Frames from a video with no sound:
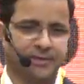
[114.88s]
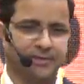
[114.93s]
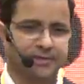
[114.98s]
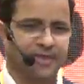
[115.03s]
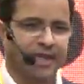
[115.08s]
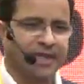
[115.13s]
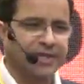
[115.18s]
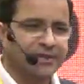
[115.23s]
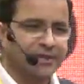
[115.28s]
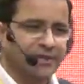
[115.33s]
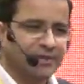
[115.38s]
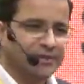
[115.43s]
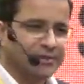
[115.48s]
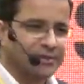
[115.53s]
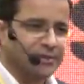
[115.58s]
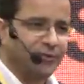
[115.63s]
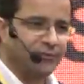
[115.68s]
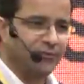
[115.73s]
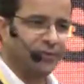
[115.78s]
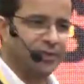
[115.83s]

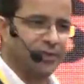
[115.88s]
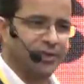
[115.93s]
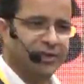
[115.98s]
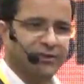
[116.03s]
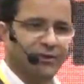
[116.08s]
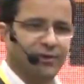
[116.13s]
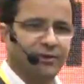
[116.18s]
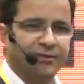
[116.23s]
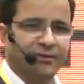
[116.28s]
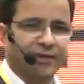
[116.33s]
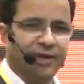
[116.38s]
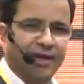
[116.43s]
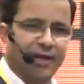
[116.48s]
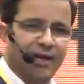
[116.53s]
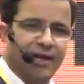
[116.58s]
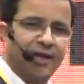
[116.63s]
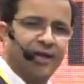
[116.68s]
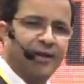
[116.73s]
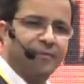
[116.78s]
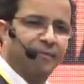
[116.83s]
scientists working on
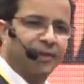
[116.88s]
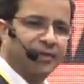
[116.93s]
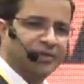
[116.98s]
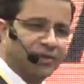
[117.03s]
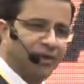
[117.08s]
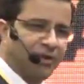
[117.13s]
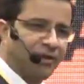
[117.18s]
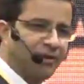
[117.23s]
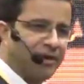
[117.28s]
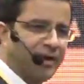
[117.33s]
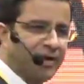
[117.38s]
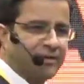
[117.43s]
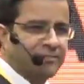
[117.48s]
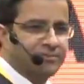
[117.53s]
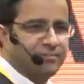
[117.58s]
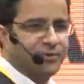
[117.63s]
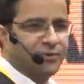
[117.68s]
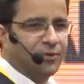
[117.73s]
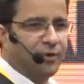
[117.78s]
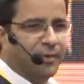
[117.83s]
AI, machine
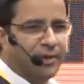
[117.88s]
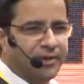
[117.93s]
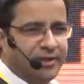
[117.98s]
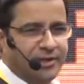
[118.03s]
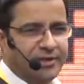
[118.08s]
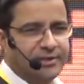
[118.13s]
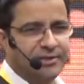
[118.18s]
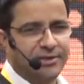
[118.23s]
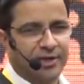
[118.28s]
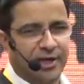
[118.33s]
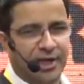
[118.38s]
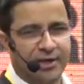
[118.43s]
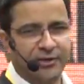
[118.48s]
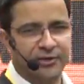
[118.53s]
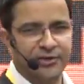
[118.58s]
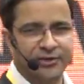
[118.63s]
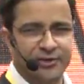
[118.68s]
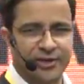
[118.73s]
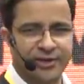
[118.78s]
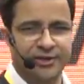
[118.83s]
learning, robotics,
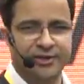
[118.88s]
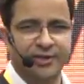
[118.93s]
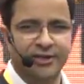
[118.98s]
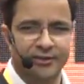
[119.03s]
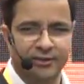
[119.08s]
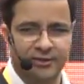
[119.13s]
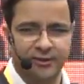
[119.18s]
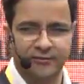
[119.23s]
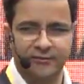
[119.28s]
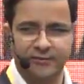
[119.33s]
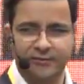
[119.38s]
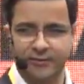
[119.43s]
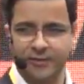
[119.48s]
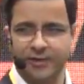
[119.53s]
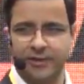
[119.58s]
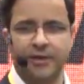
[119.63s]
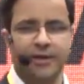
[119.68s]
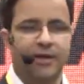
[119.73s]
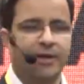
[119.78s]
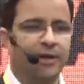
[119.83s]
IoT you can think of.
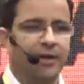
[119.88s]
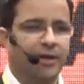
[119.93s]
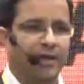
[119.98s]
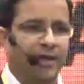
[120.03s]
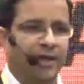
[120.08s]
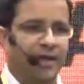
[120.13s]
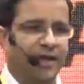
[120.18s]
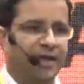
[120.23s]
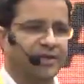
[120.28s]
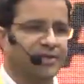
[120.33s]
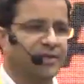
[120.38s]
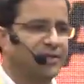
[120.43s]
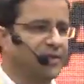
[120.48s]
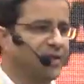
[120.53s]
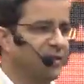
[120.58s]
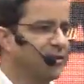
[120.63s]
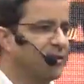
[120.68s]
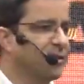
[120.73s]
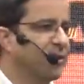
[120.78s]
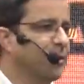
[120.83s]
And as a
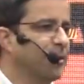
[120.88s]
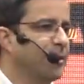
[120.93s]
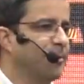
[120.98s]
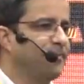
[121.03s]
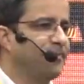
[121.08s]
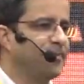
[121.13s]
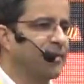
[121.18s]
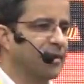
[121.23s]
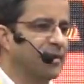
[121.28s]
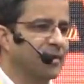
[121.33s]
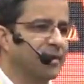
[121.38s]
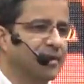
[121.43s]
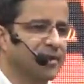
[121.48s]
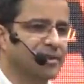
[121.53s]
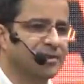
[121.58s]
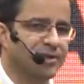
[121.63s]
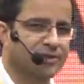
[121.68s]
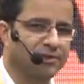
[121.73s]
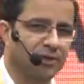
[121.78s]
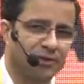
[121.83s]
young
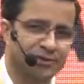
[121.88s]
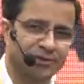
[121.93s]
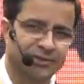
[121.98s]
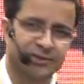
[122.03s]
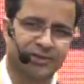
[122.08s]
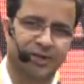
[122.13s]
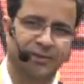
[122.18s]
digital solution